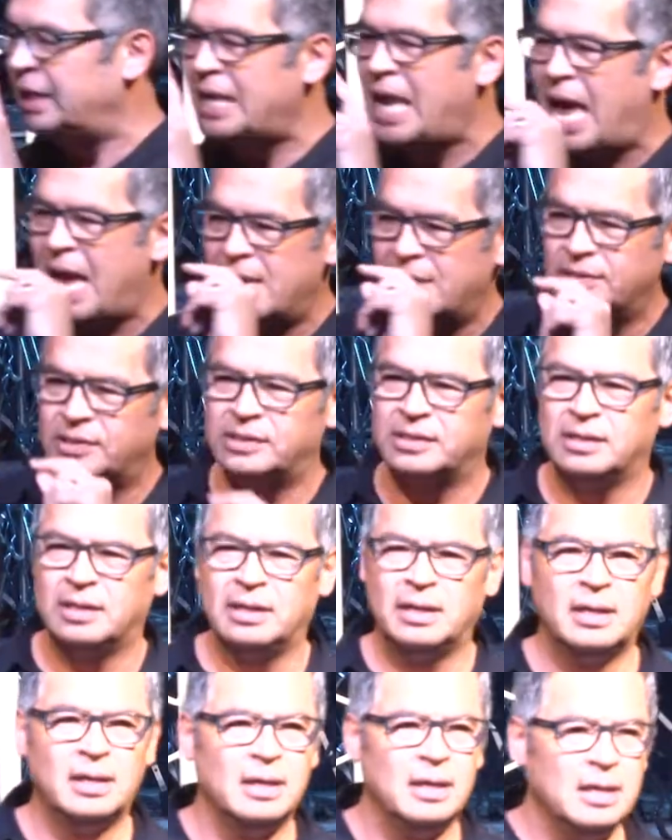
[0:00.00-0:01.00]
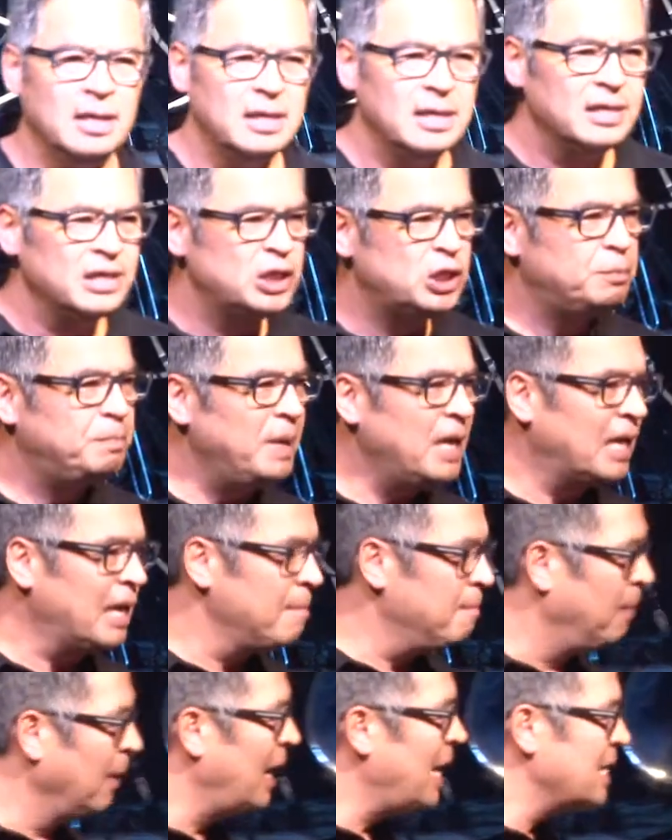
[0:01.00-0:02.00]
days speak a
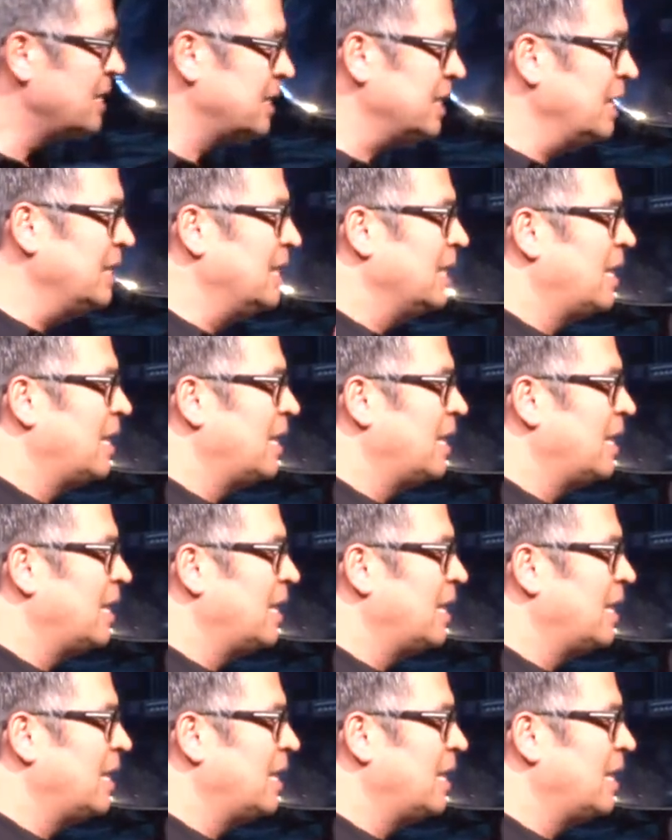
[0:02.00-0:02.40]
blessing to